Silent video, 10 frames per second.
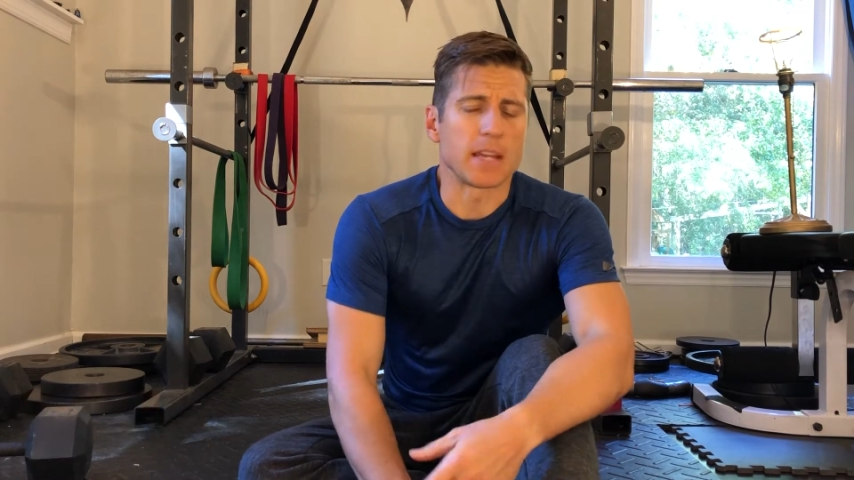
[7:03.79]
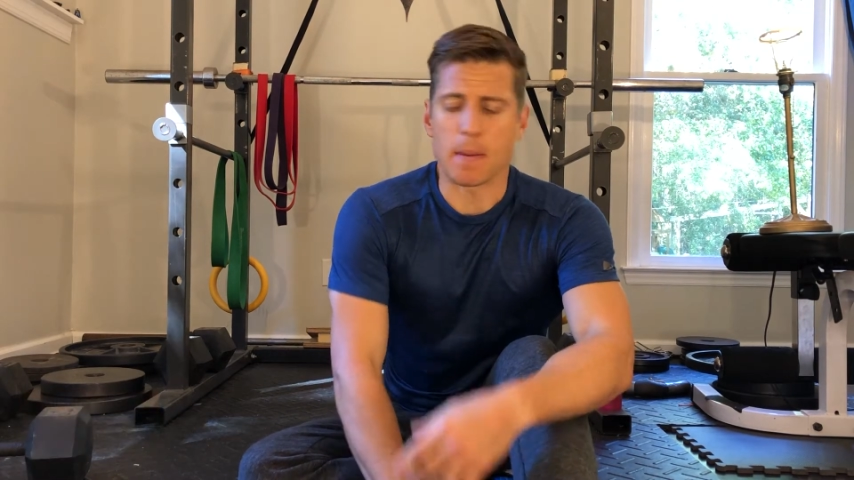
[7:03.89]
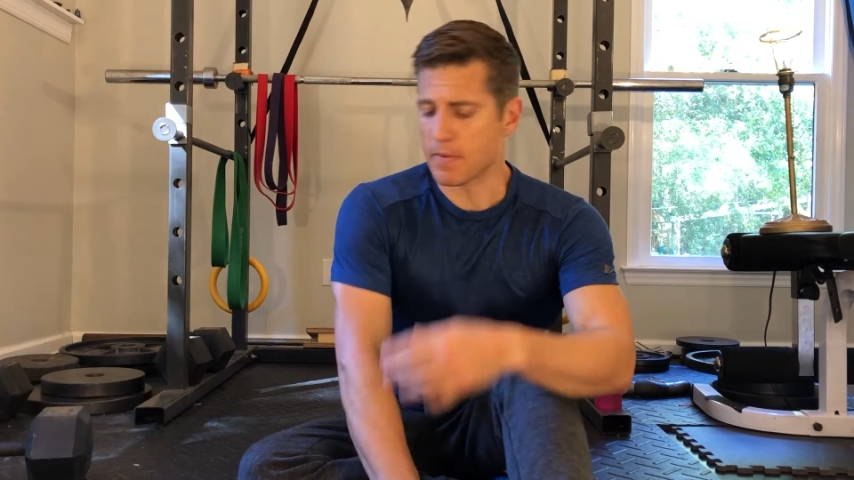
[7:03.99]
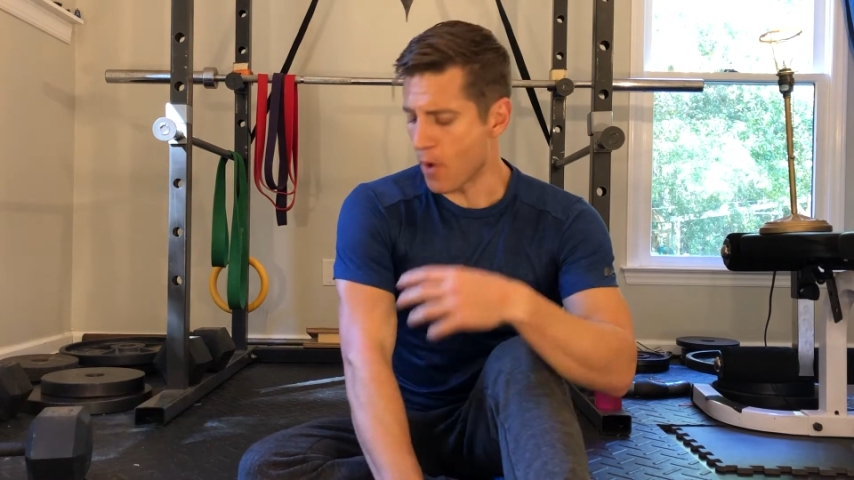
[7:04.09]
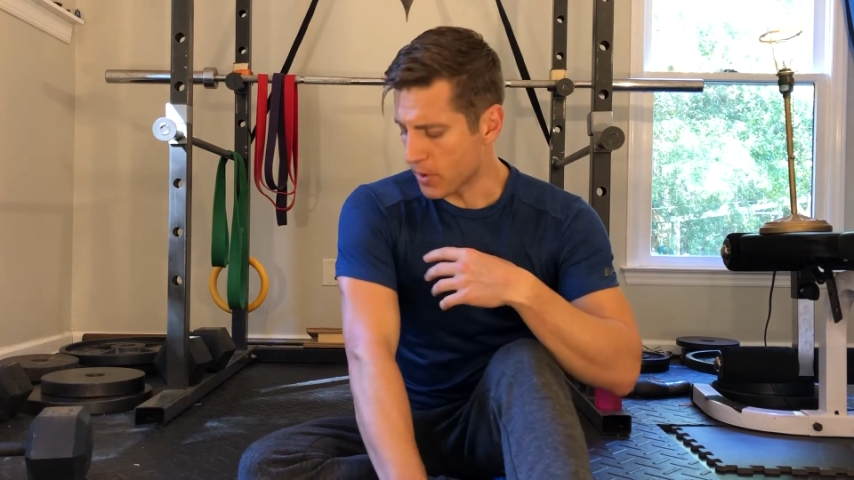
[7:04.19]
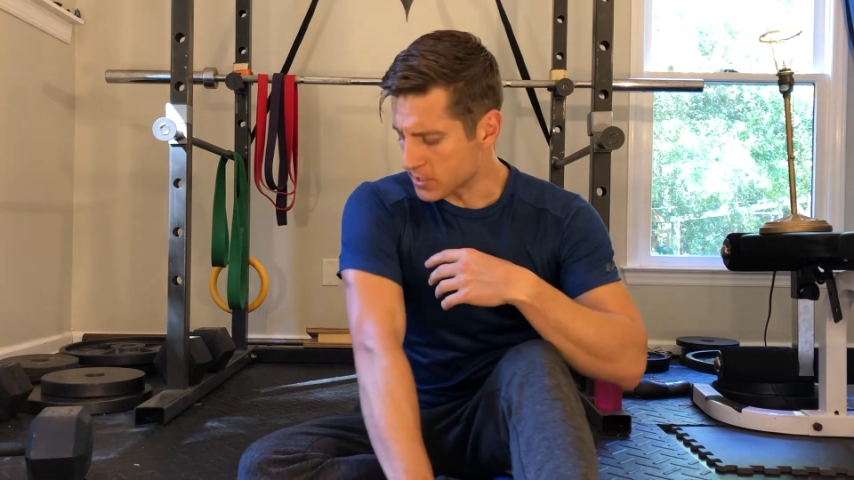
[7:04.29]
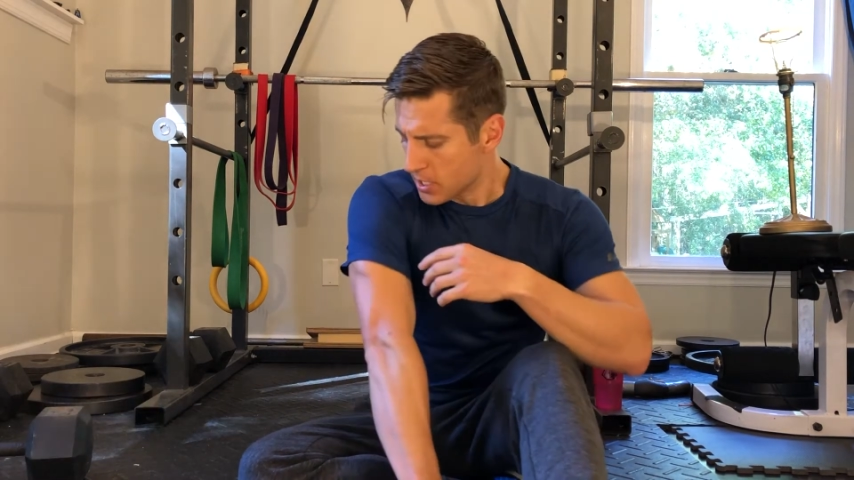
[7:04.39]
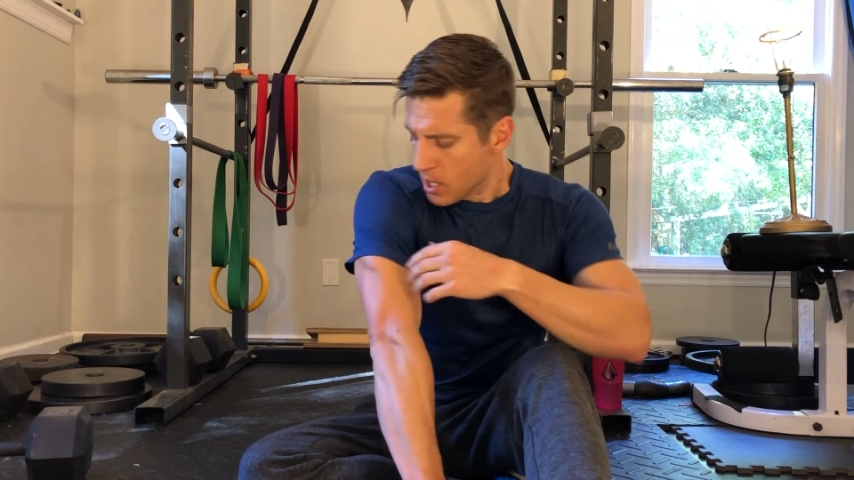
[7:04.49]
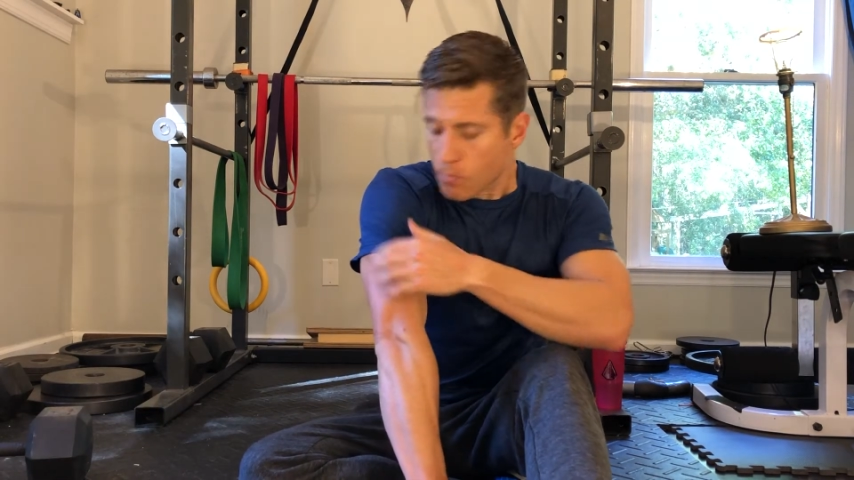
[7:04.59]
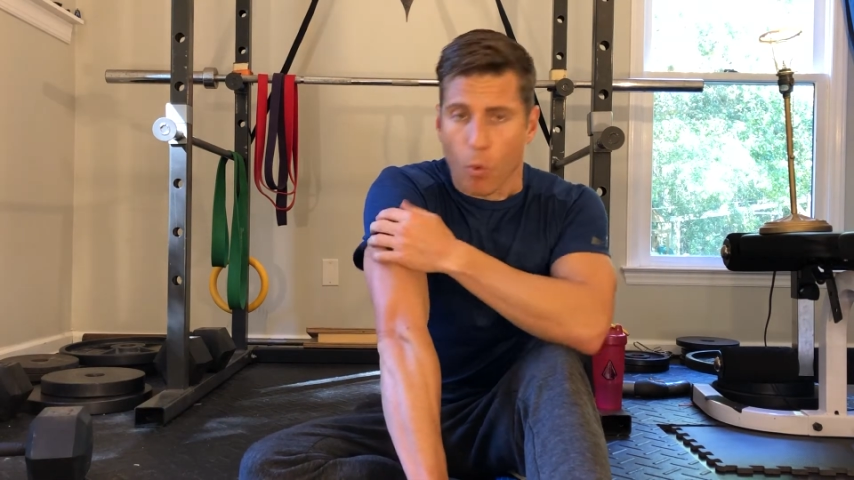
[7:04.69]
maybe focus
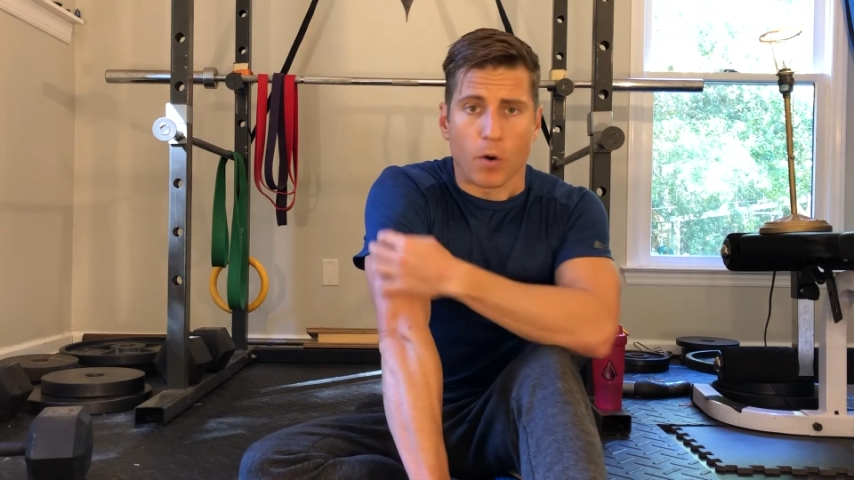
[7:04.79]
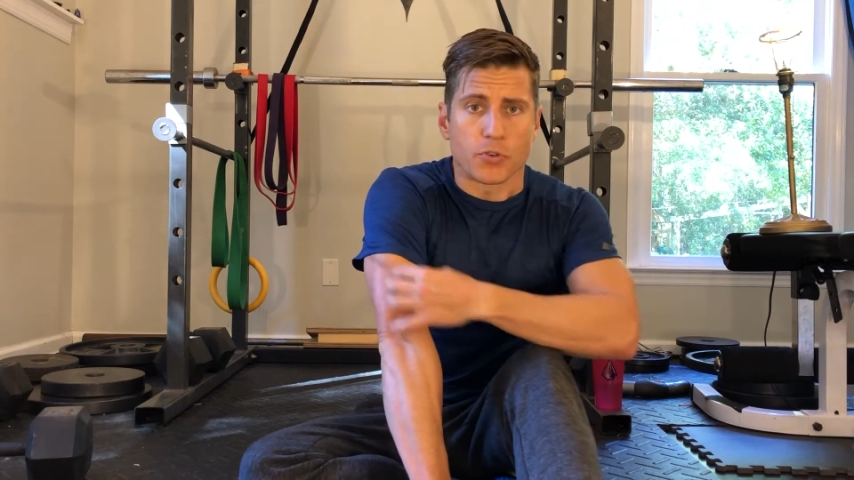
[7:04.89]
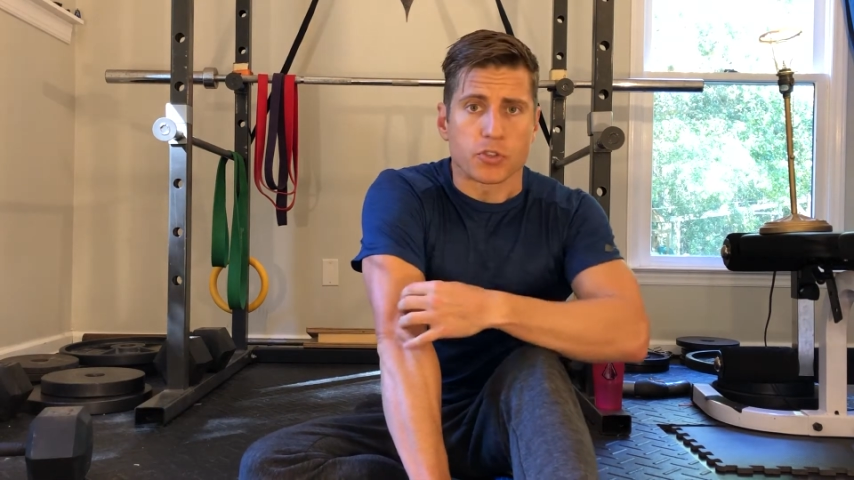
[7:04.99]
more on